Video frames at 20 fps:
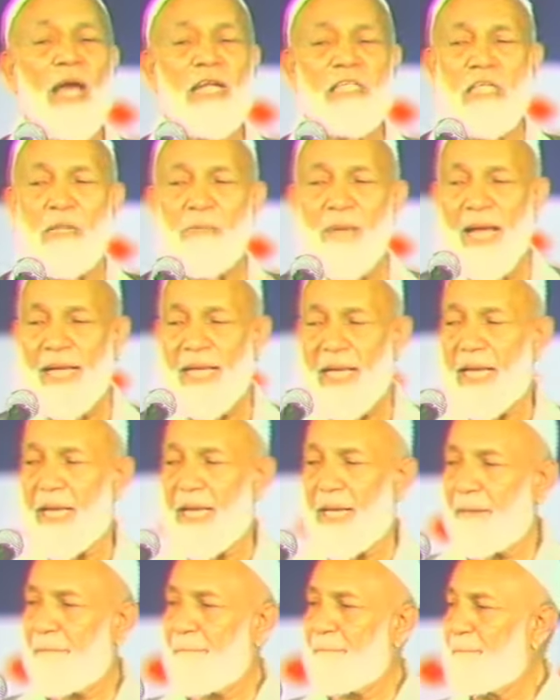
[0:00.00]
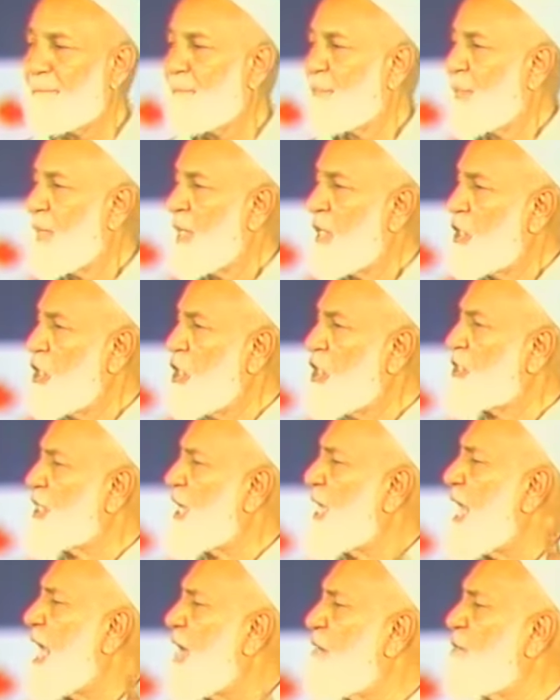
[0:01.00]
varse mein aaya hai. Each
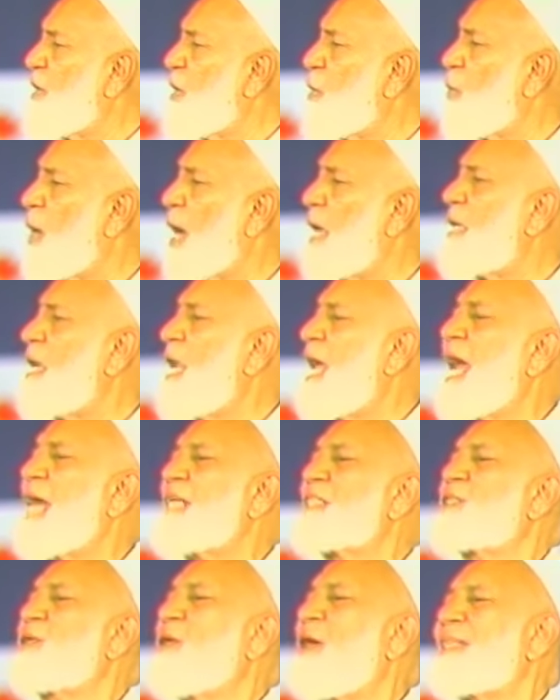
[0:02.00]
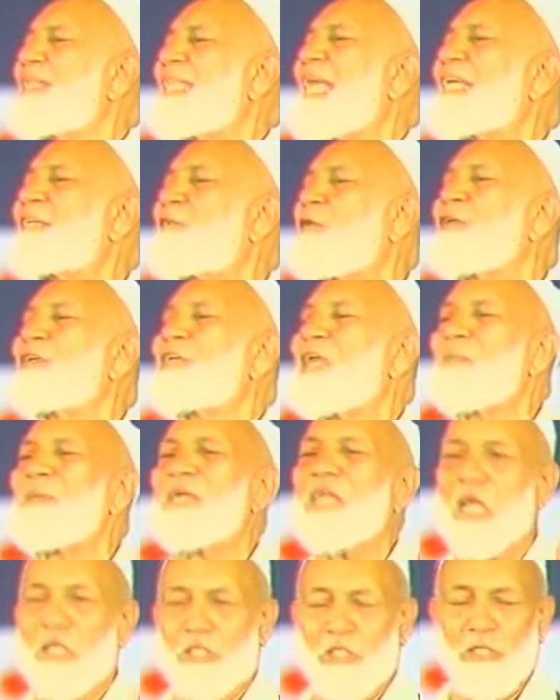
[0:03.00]
and everyone has got that
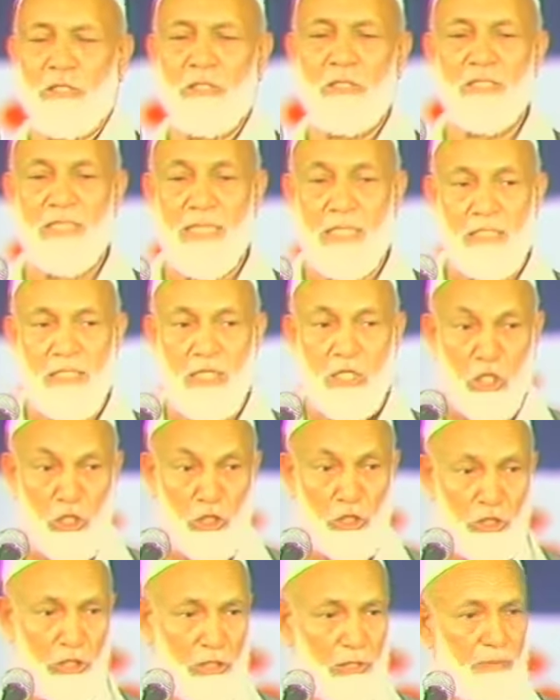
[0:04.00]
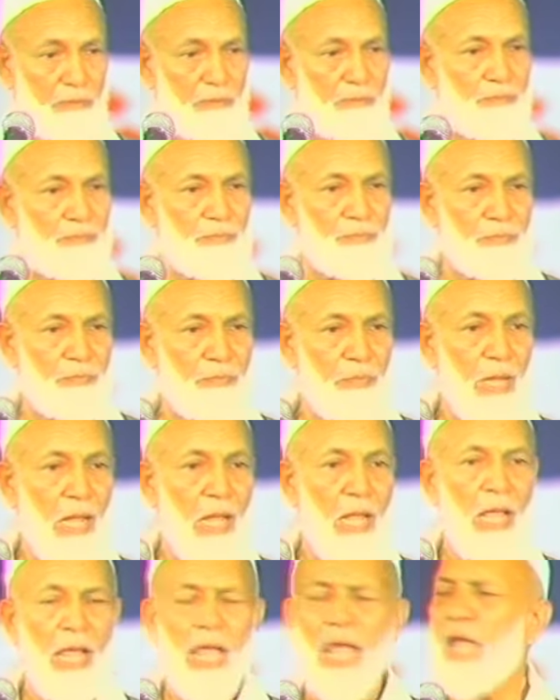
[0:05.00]
contamination, says the Christian.
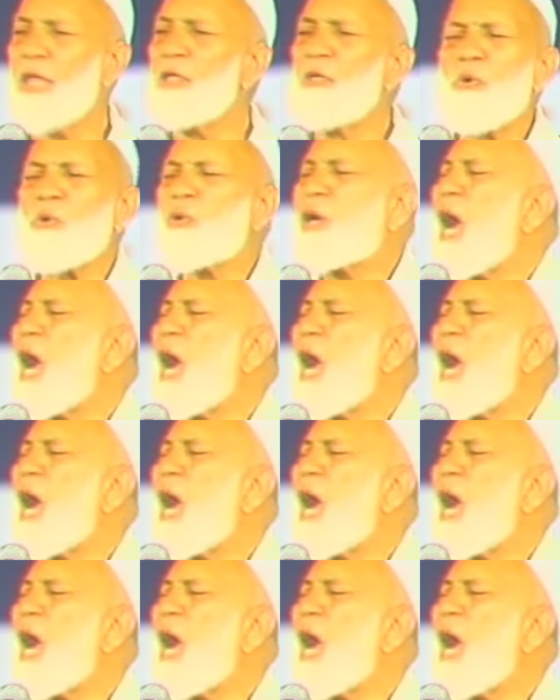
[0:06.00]
And you